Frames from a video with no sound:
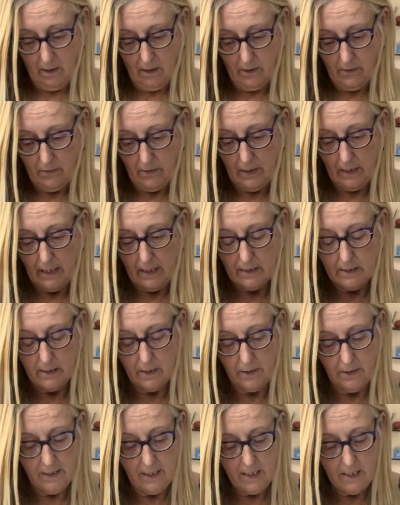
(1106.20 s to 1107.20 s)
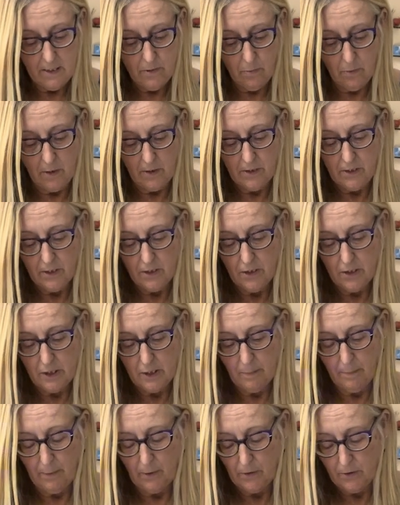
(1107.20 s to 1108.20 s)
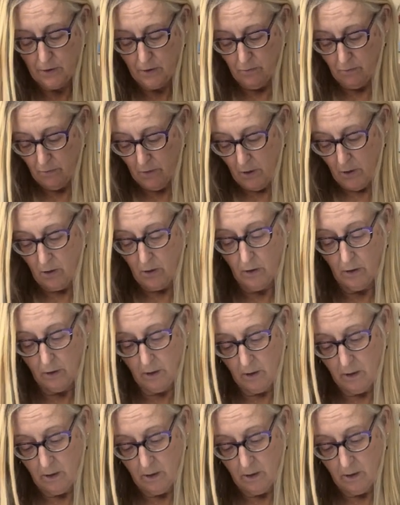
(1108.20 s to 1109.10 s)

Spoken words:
Right, so these ones you're just supposed to roll,